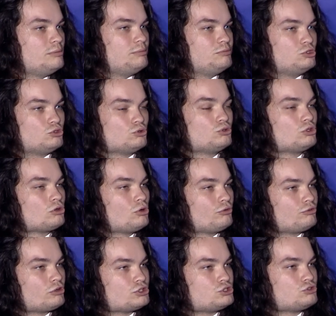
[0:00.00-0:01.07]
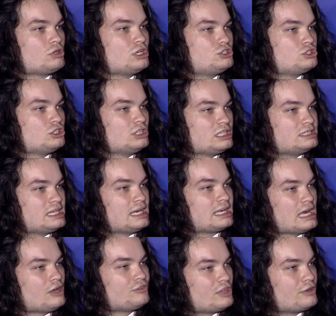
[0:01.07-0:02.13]
Through their own frustration, they take
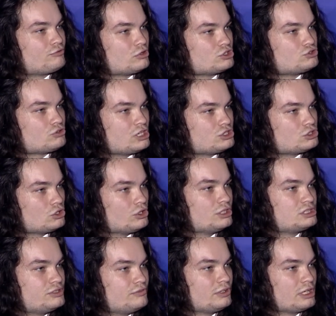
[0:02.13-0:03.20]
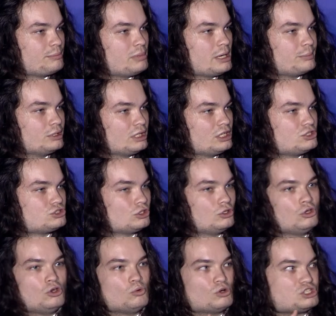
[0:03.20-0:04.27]
out that frustration on the civilian population,
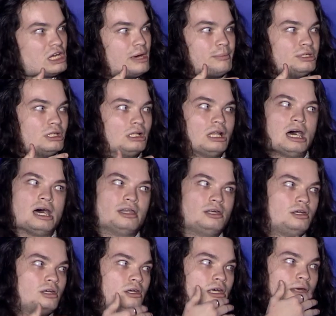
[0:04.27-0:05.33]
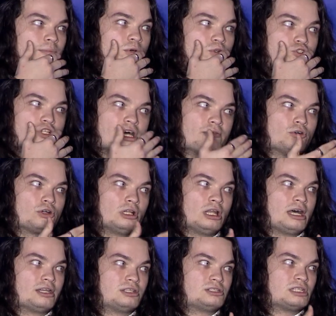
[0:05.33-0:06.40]
which happened a lot in Bucha. I've heard a
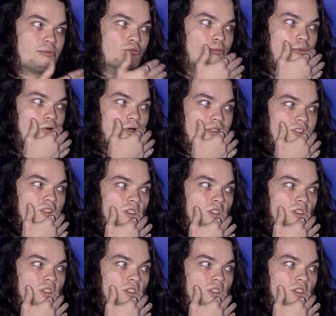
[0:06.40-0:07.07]
lot of the same reports.